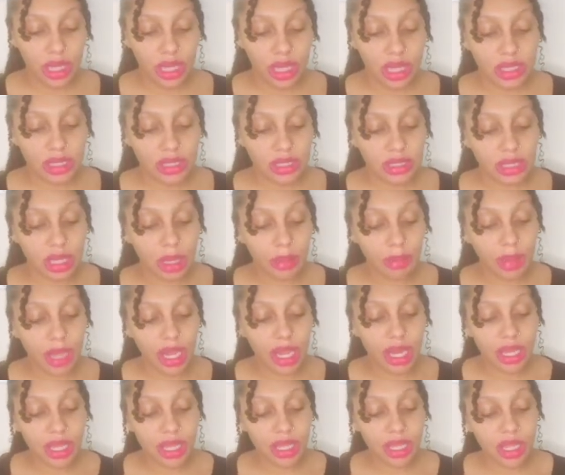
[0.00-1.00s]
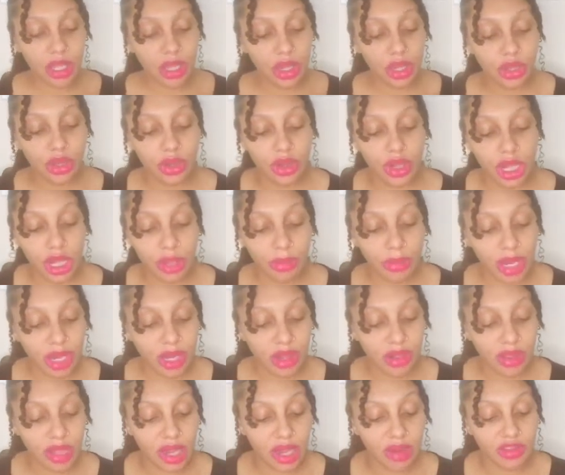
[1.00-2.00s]
Somebody here, you're in a
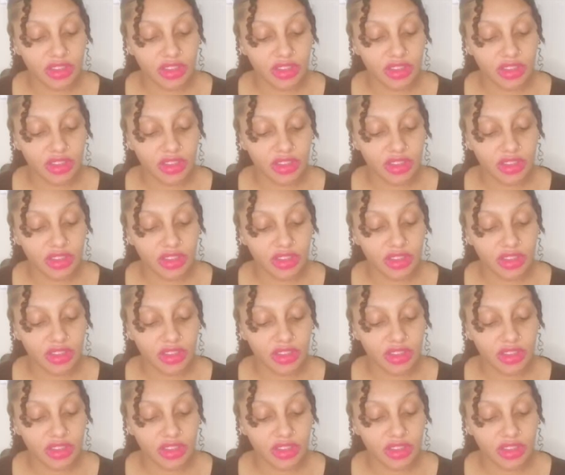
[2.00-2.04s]
meditative